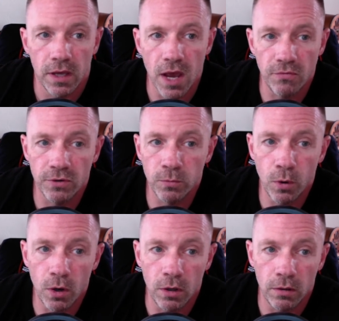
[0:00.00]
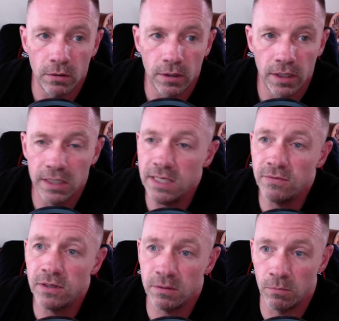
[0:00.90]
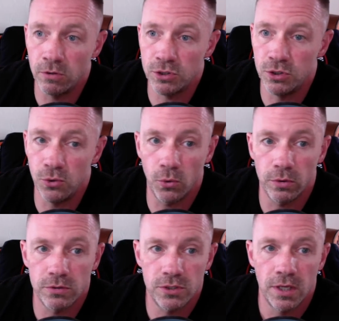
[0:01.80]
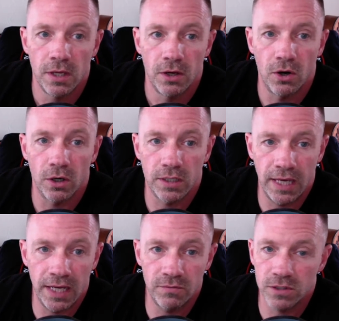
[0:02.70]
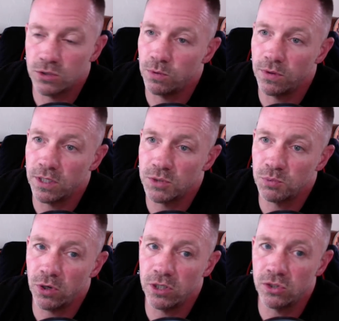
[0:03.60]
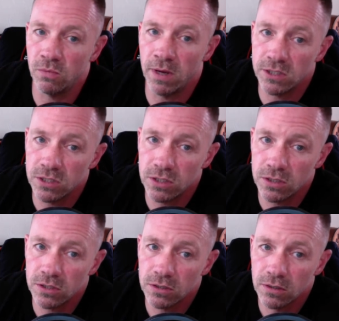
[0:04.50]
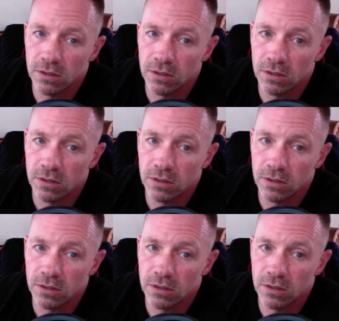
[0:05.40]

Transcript: every wall and even most doors are canvassed with inspirational messages,